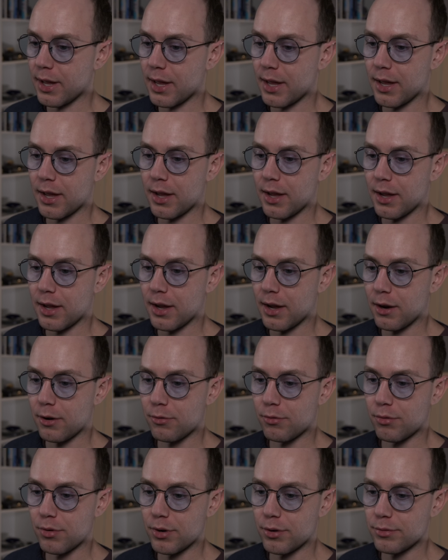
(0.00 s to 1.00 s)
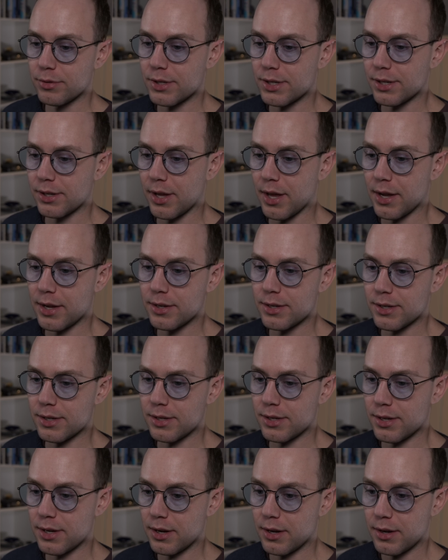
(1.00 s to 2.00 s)
a rune
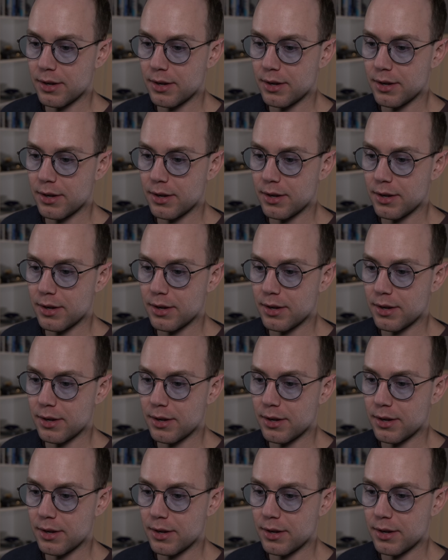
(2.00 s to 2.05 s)
slice